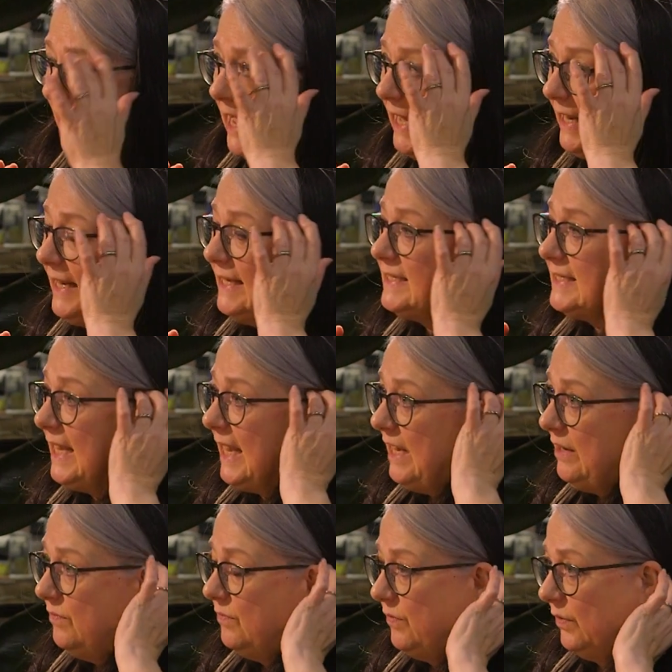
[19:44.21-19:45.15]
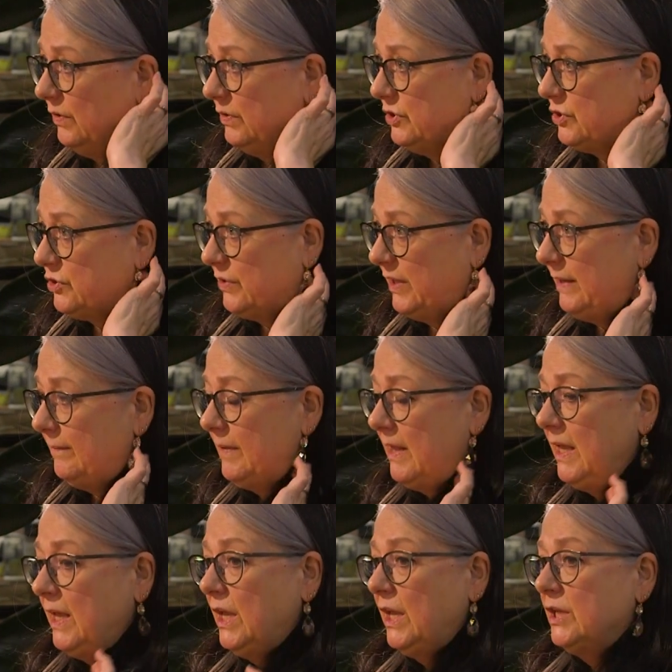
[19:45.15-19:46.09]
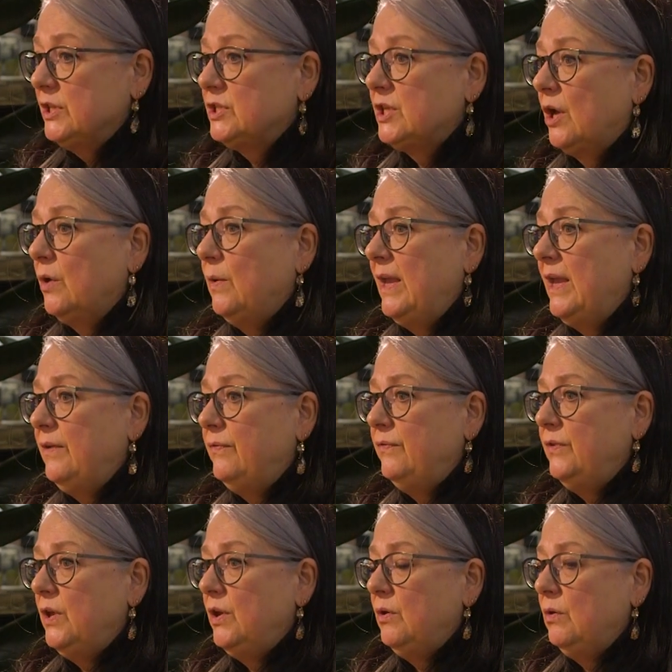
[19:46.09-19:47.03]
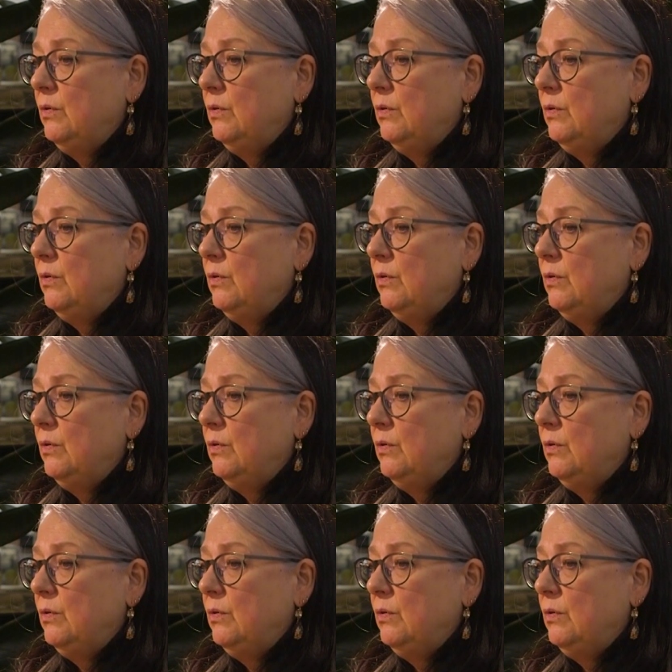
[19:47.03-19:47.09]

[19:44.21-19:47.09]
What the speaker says: and it's involuntary. So if